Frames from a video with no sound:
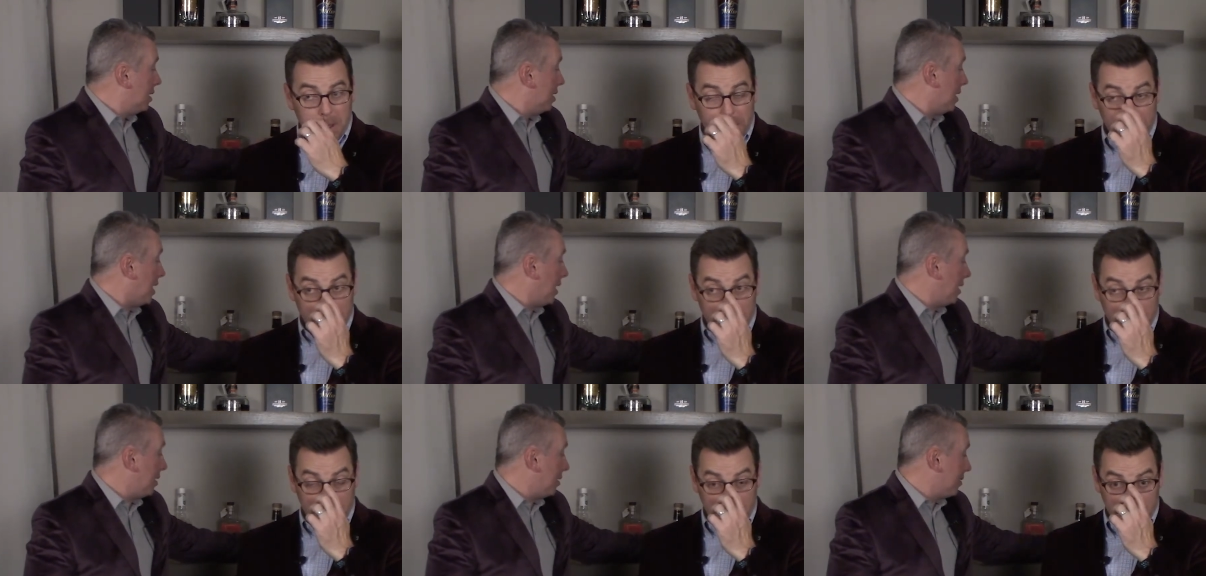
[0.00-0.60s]

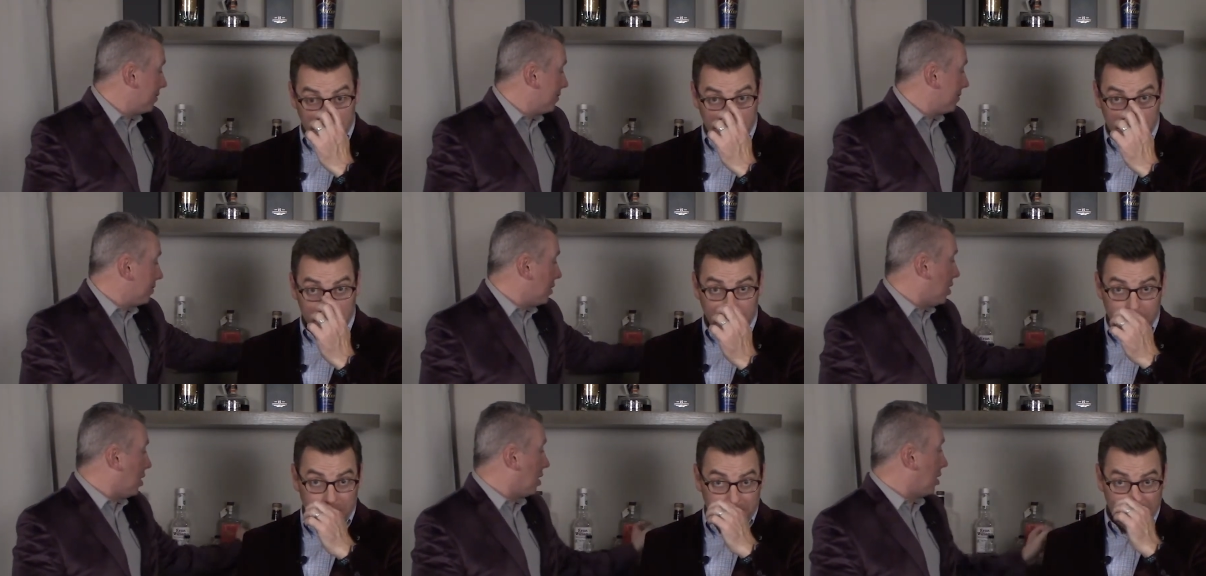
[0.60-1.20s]
Speaker 1: Not
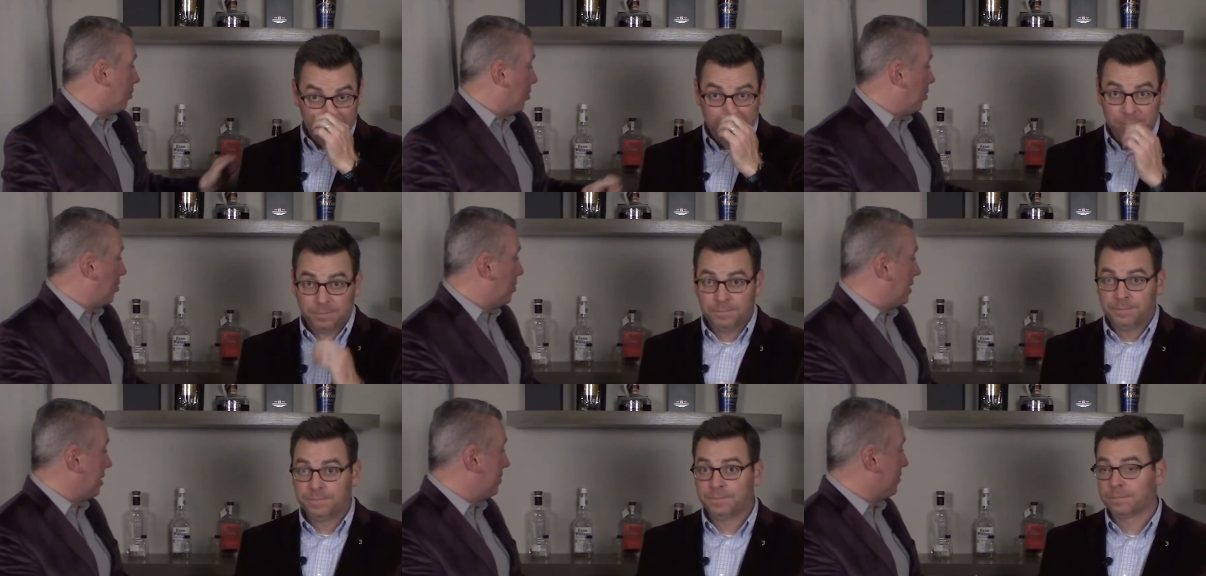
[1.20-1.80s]
horrible,
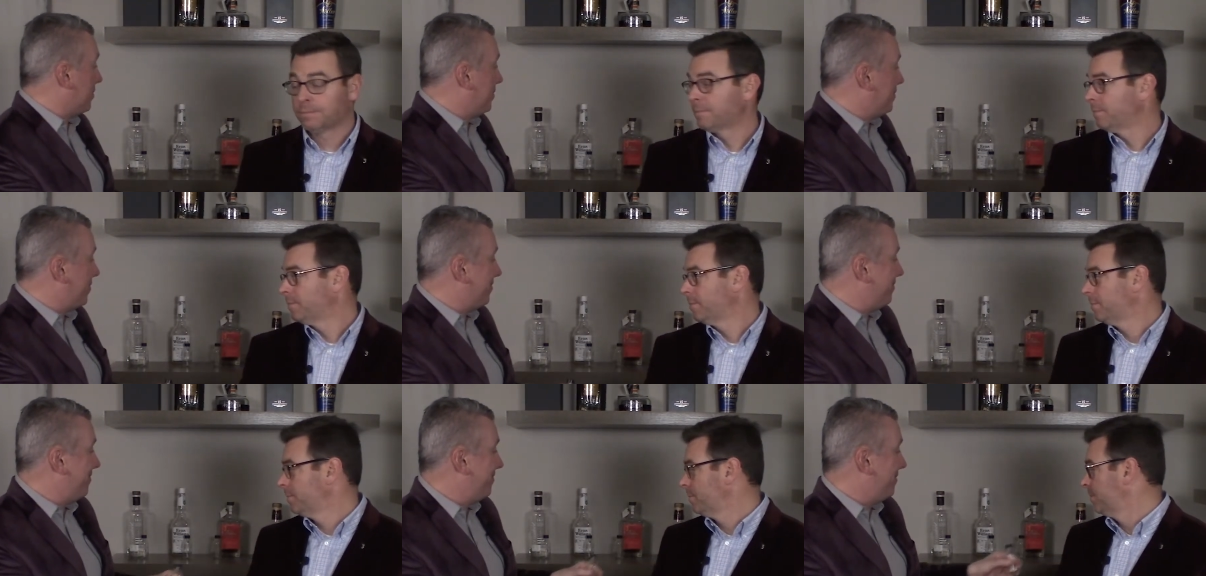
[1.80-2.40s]
but
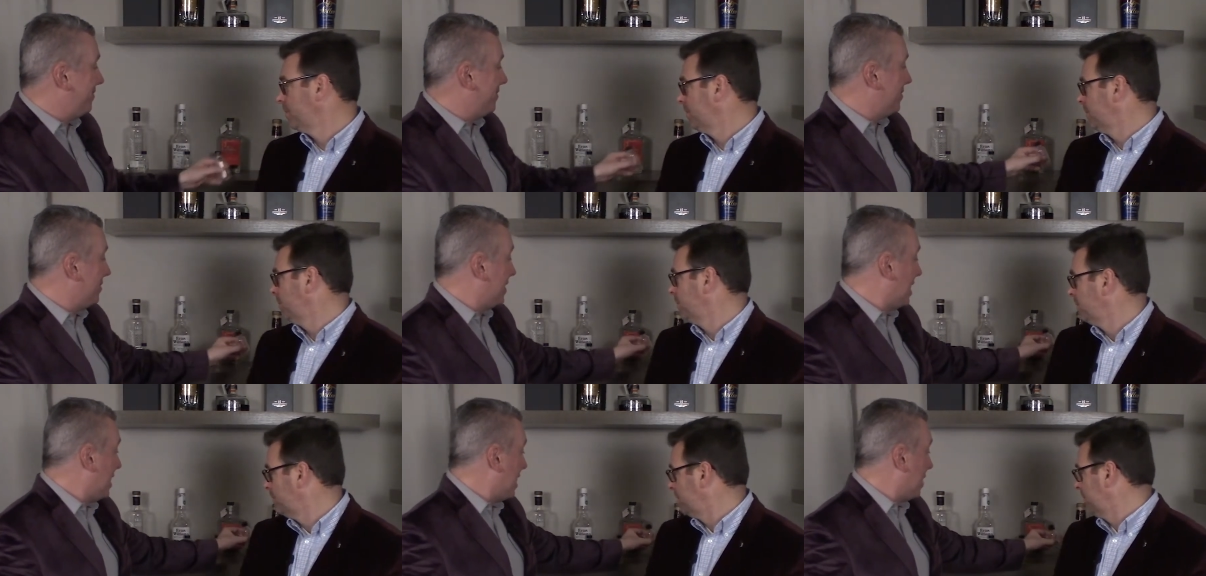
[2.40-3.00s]

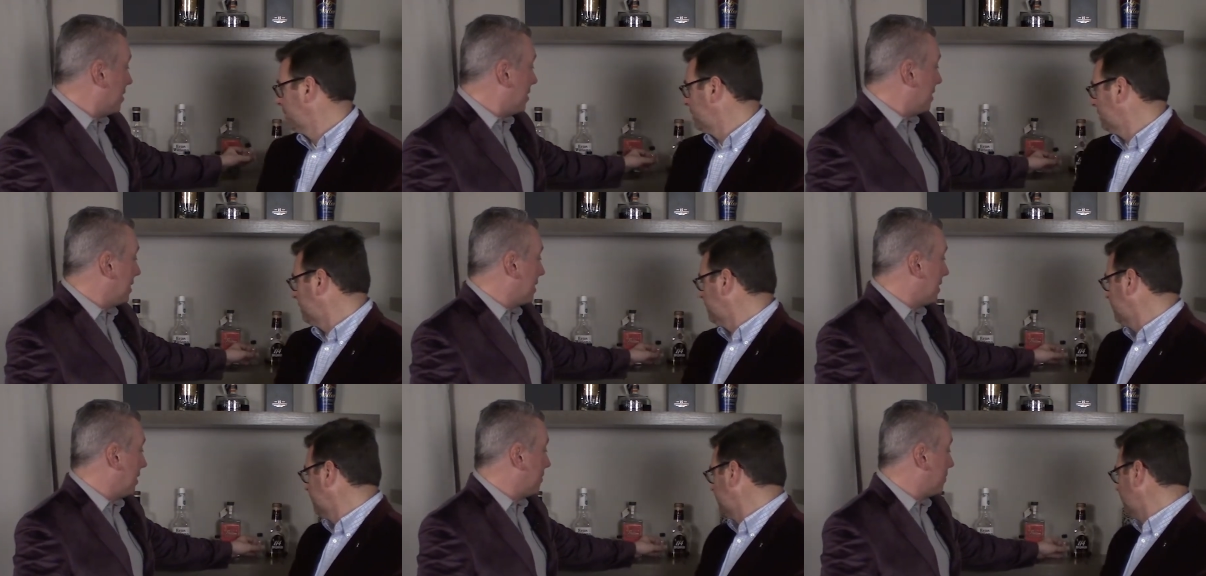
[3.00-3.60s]
Mm, I
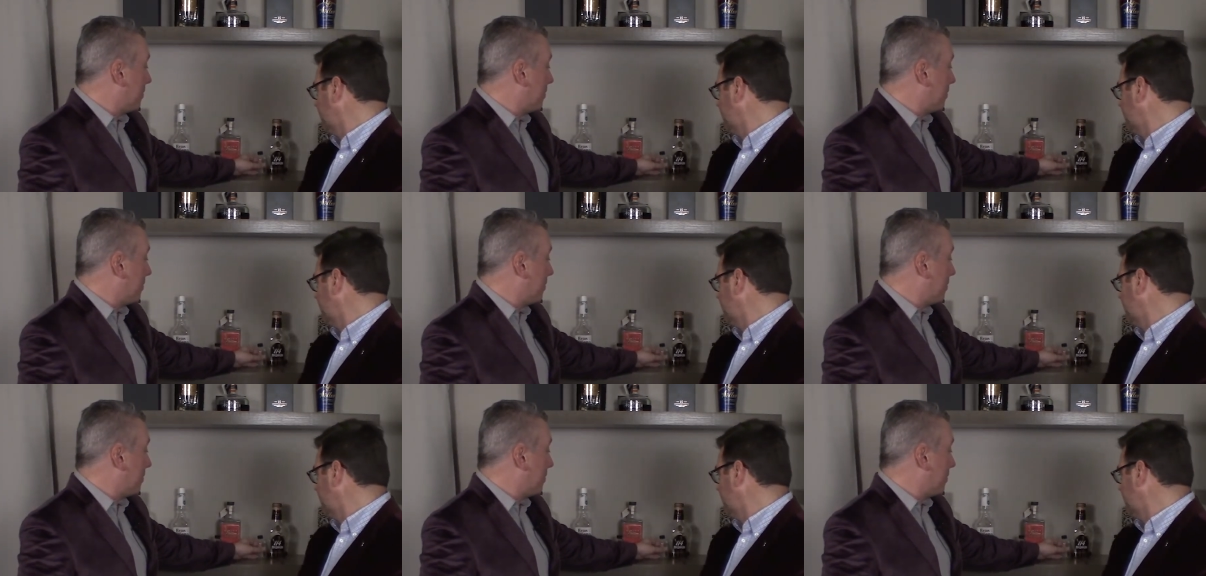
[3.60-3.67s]
think